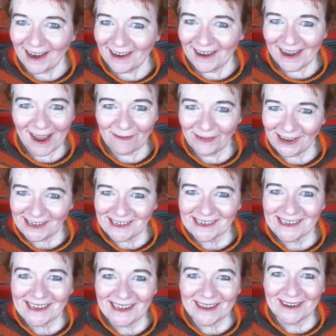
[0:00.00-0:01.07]
Lovely to
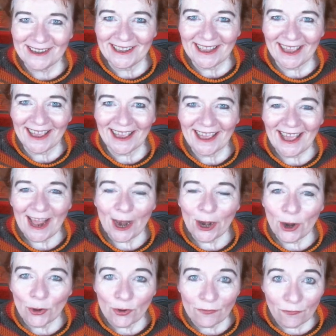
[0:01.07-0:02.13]
see you here.
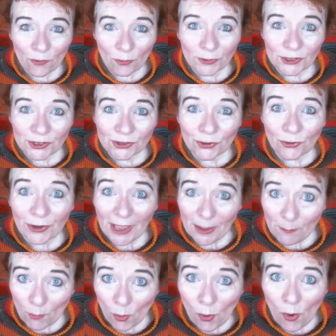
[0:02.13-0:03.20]
Look forward to
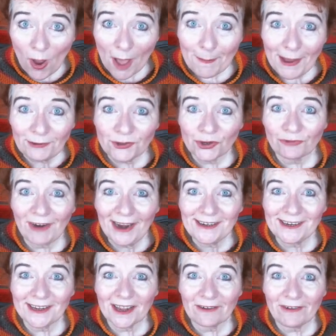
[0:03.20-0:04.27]
talking more about your
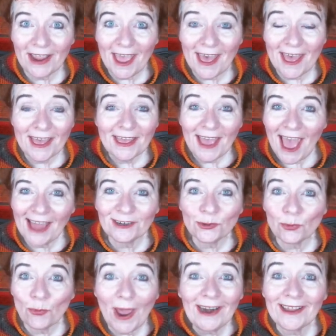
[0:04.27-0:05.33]
writing career and
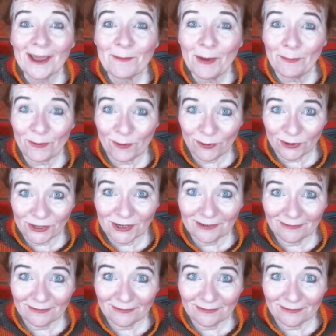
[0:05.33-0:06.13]
welcome aboard.